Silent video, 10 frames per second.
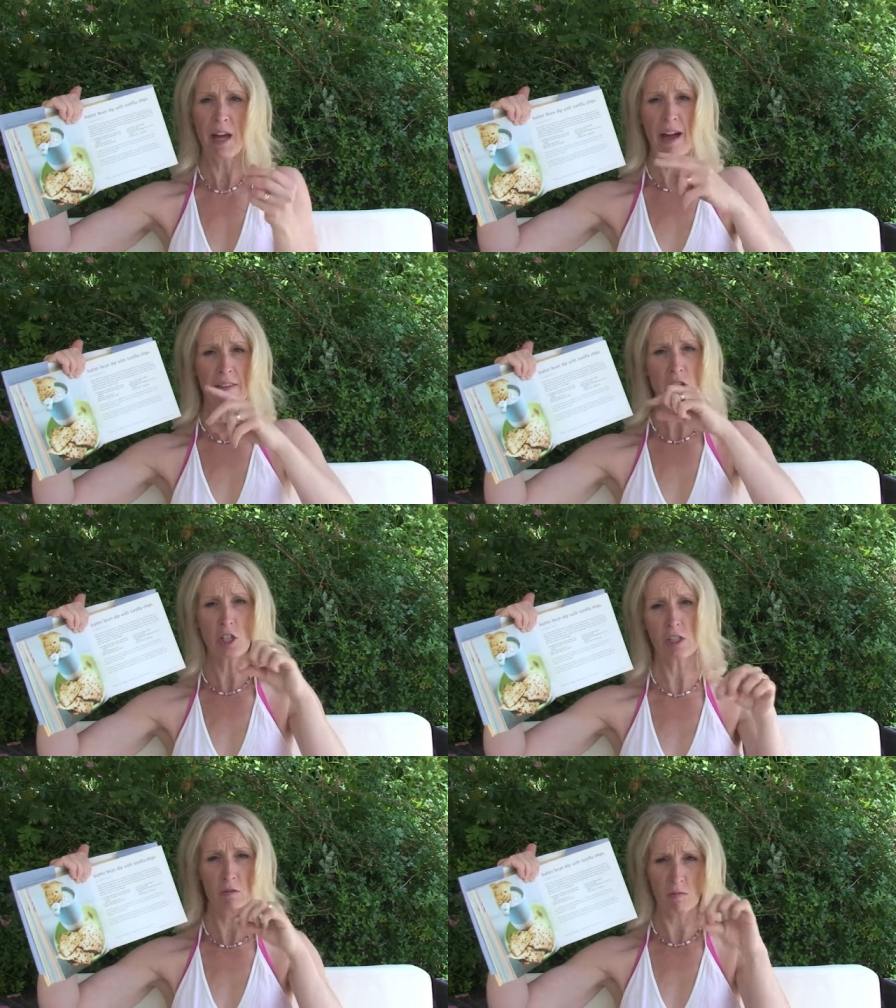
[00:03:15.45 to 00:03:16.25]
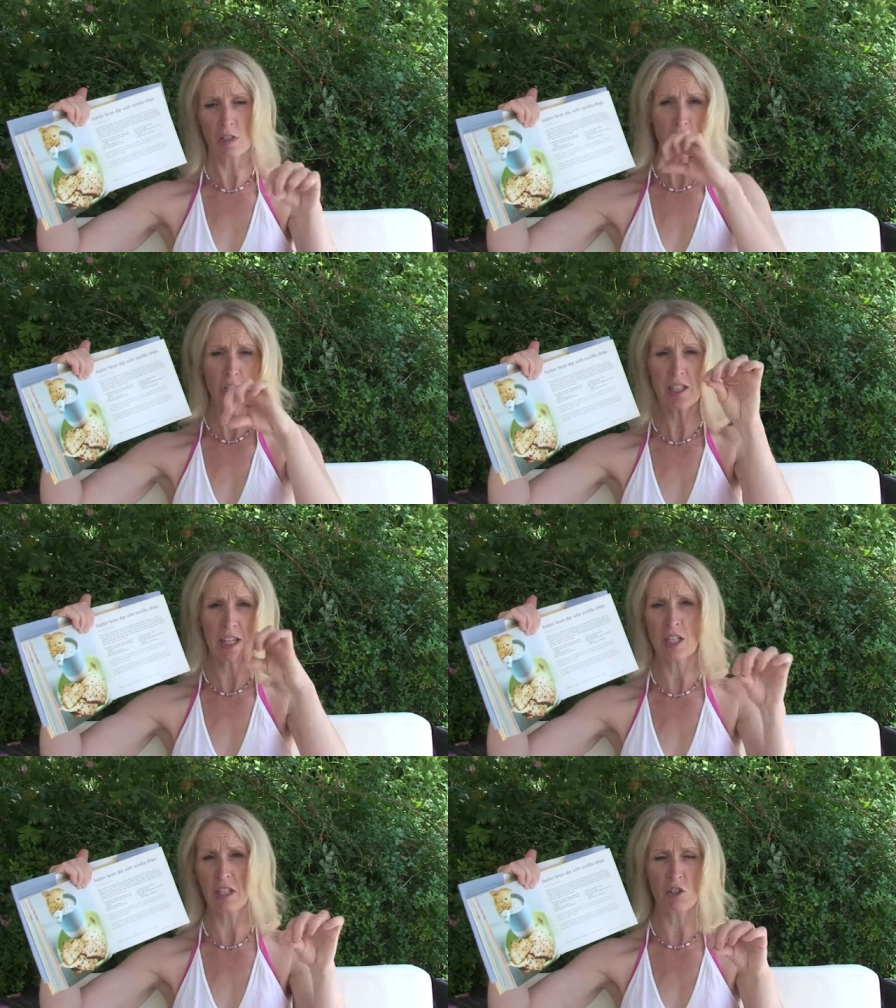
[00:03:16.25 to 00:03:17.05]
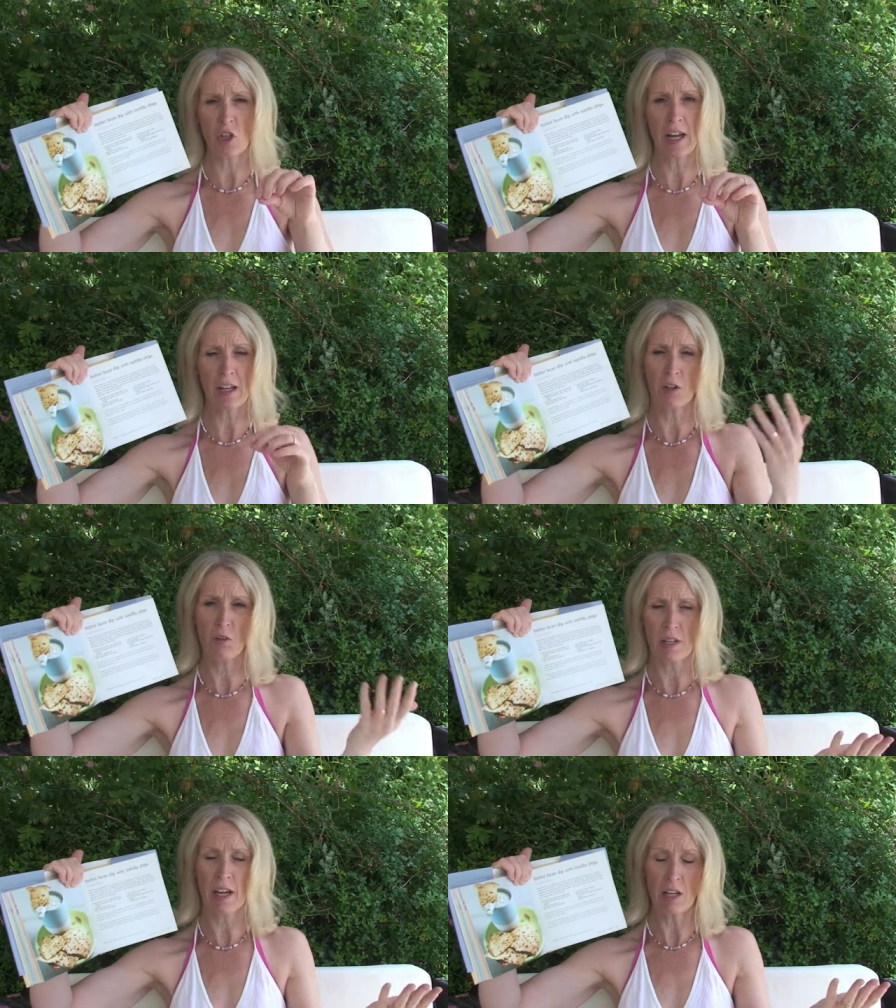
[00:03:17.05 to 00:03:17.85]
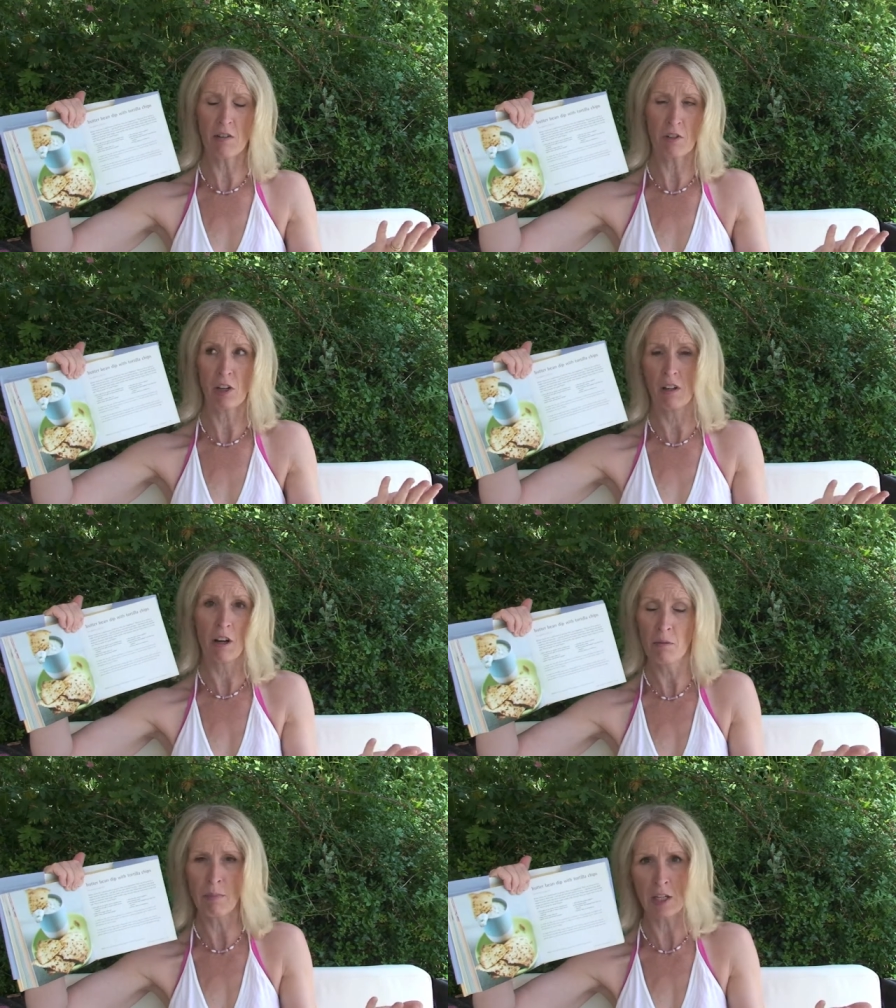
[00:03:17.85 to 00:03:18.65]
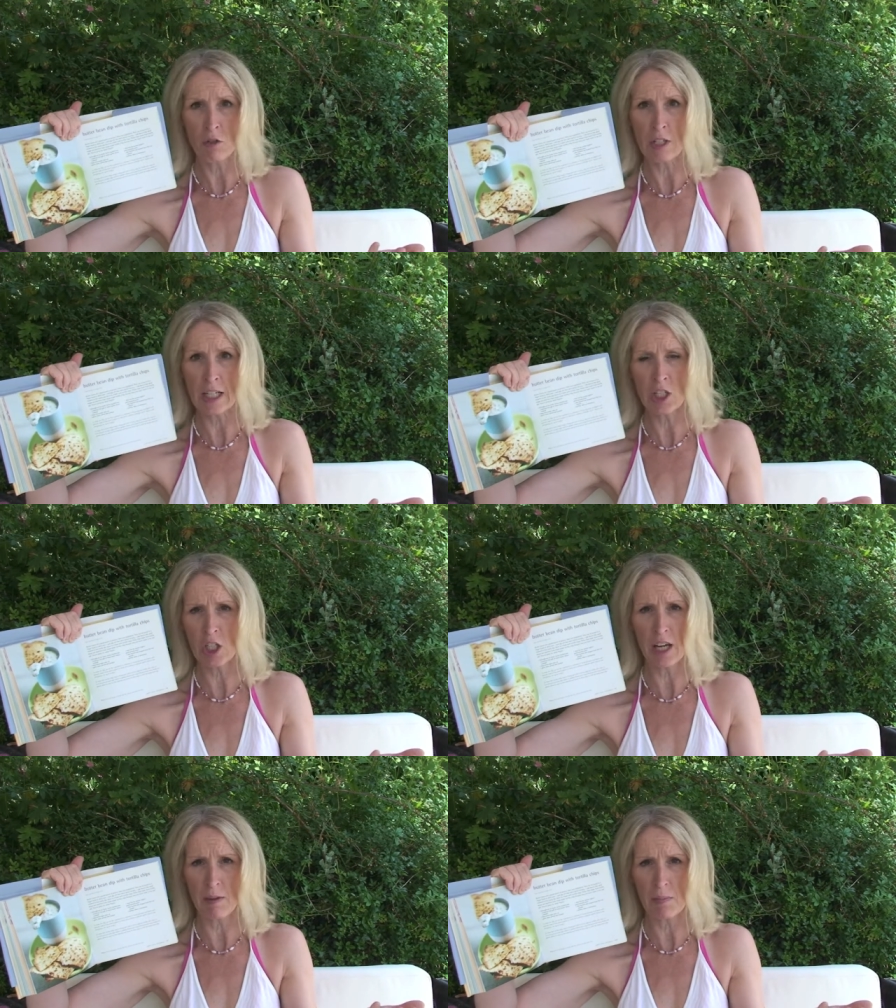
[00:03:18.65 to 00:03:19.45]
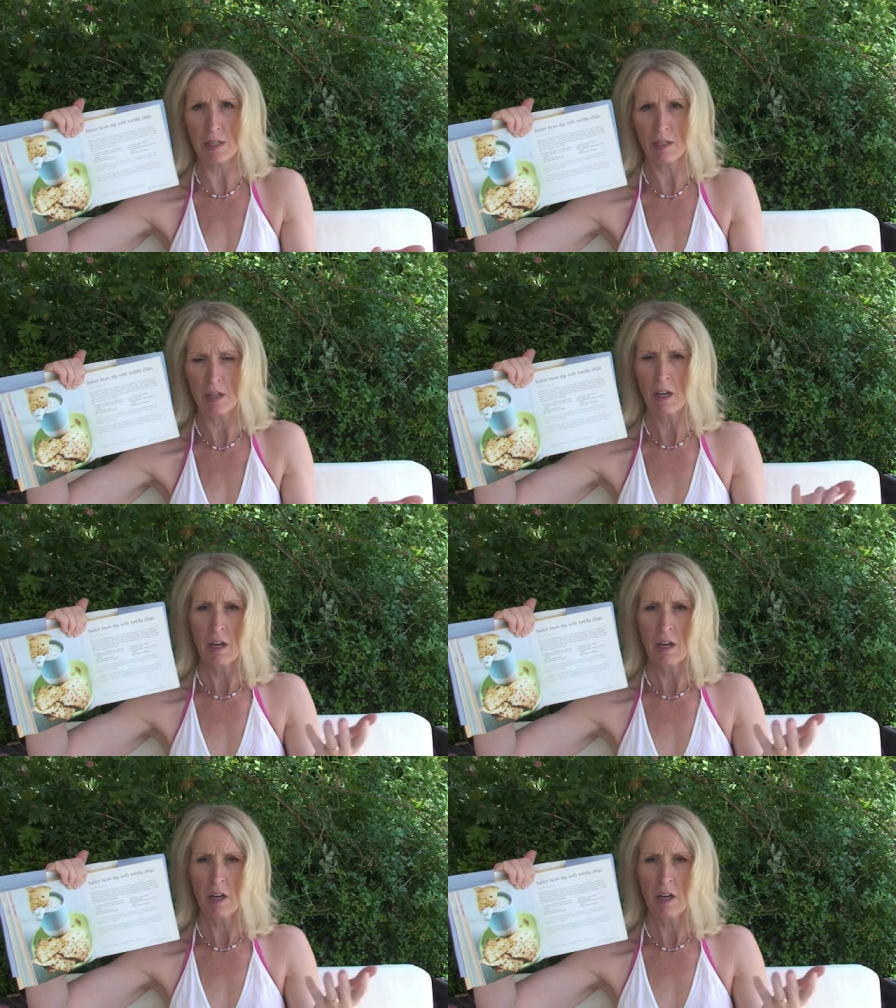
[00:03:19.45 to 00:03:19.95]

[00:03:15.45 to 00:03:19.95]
and then just cut into triangles, and you've got homemade tortilla chips.